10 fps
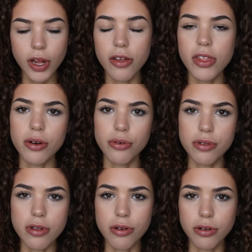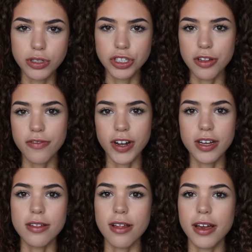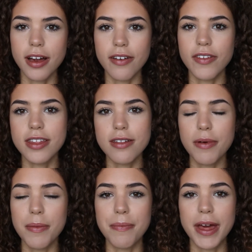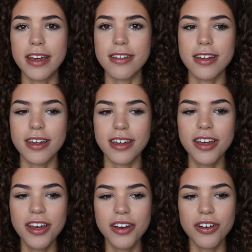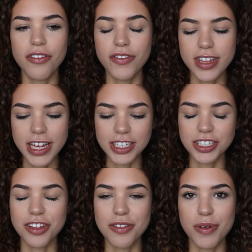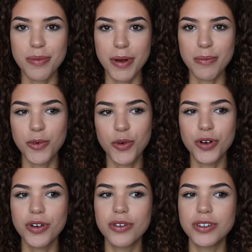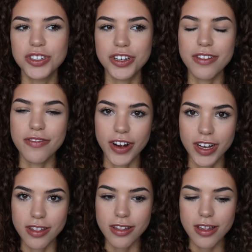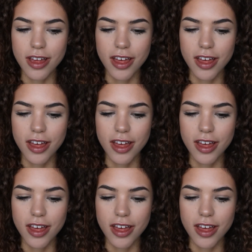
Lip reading: And then also conscious friends, like I've had some amazing conversations with my more conscious friends